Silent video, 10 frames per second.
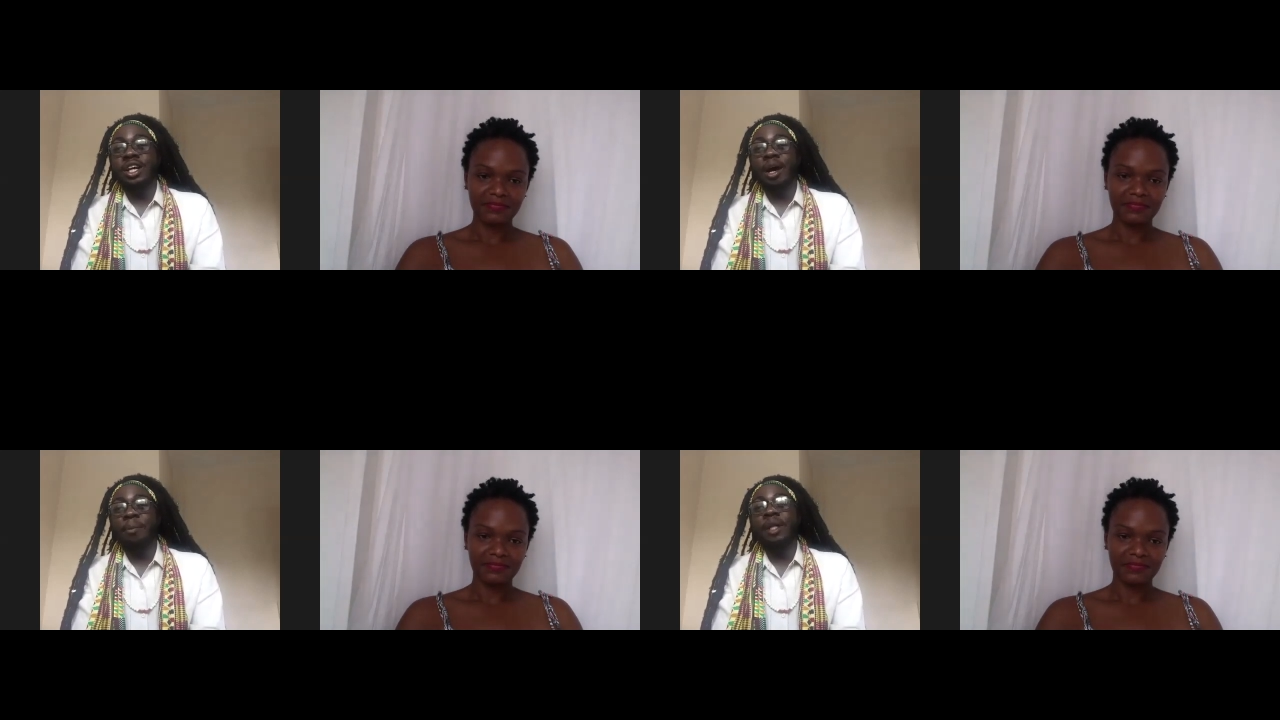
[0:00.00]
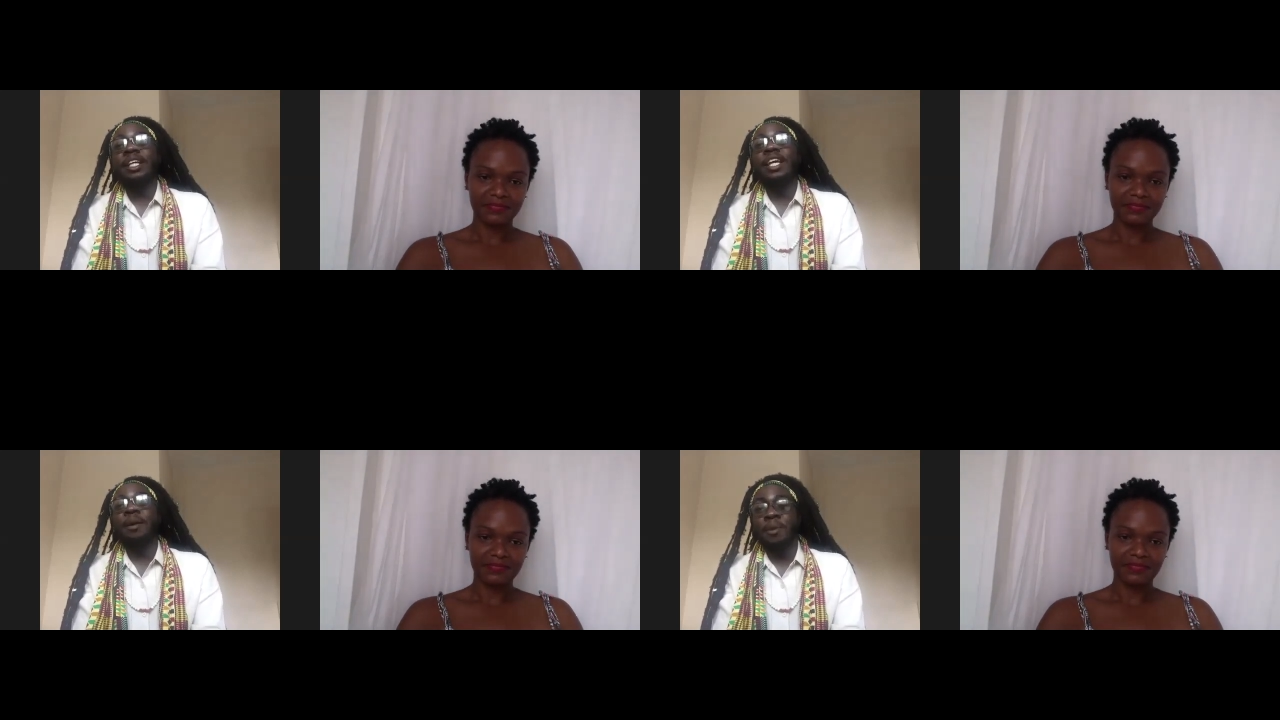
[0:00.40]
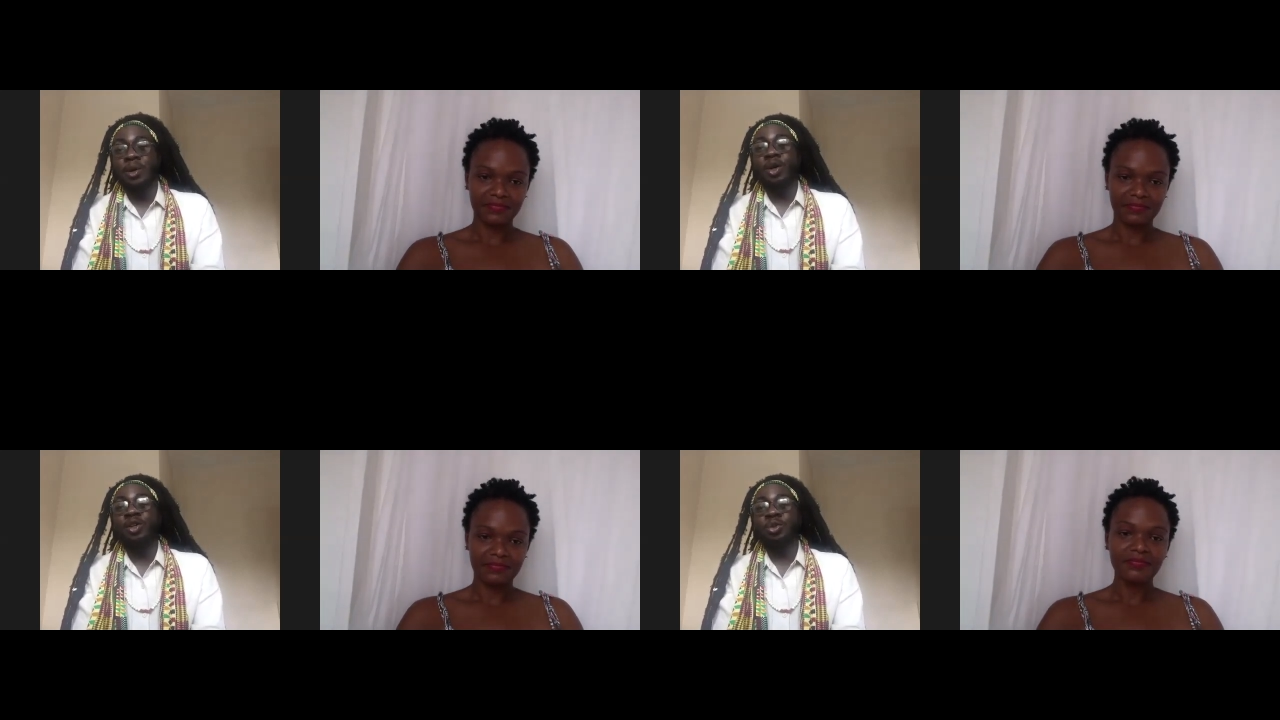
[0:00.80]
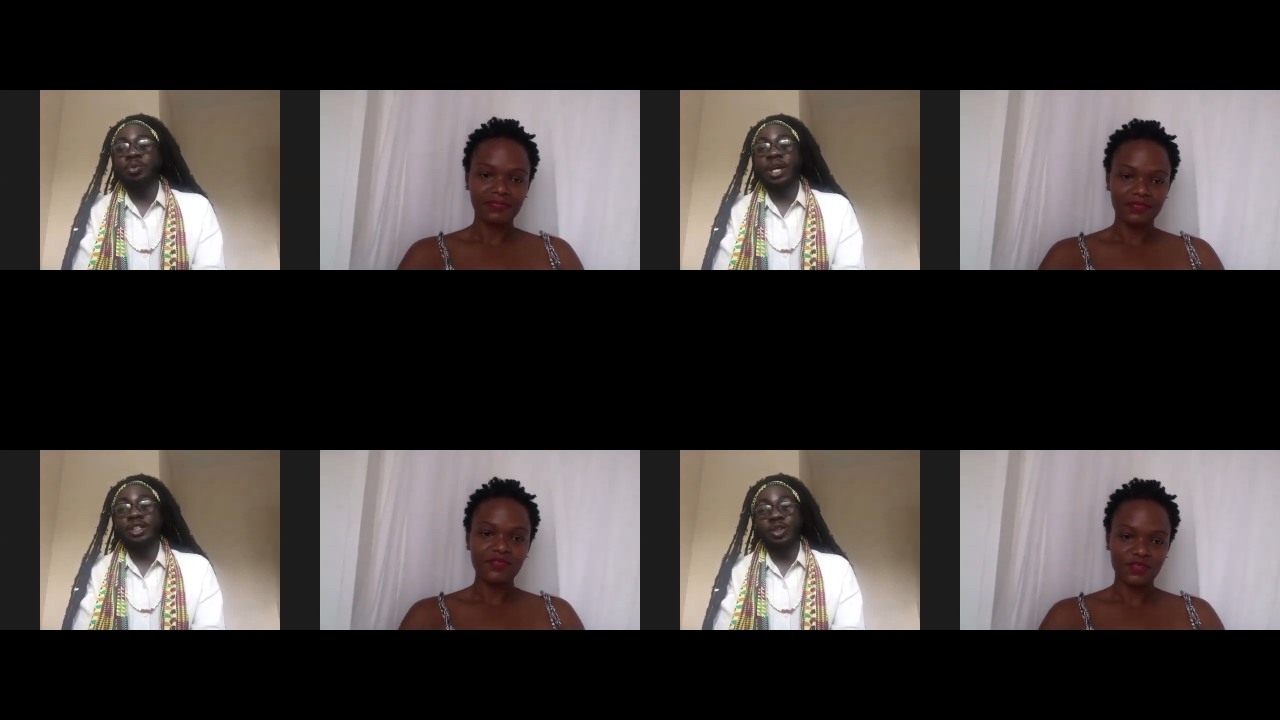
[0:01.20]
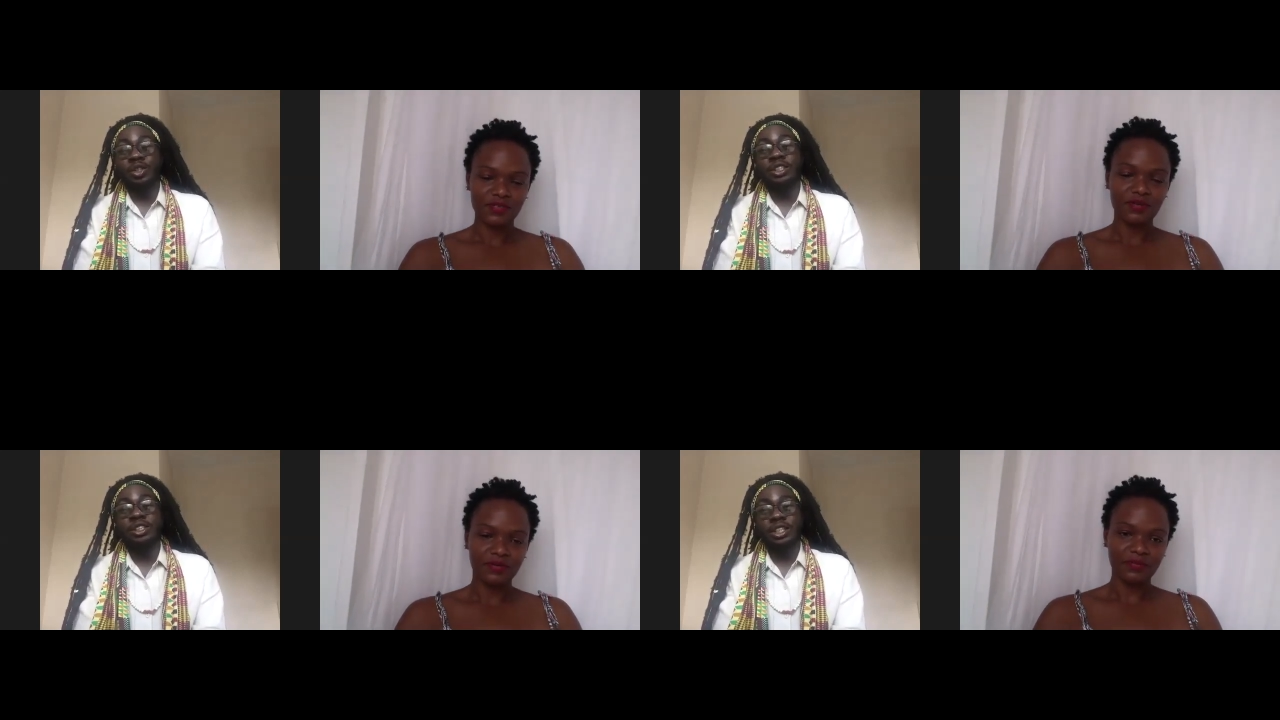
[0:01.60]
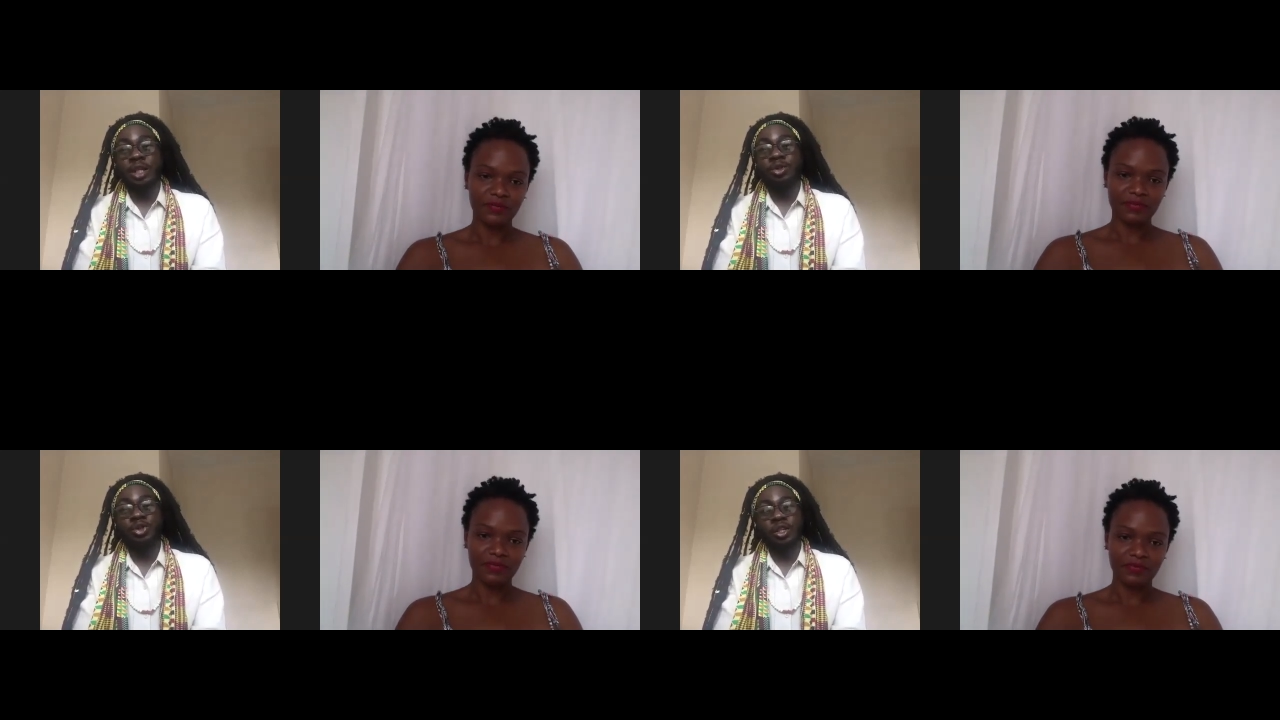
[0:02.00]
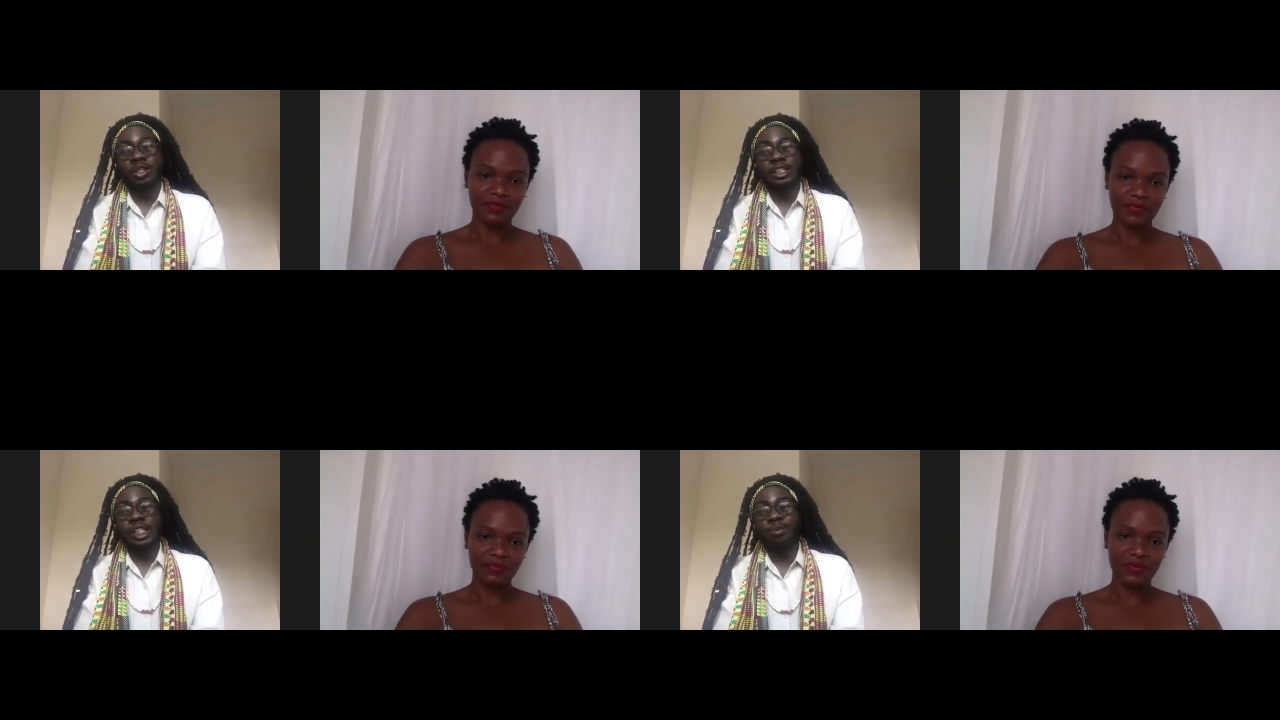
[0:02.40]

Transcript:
Speaker 1: I'm not able to be as consistent with certain things as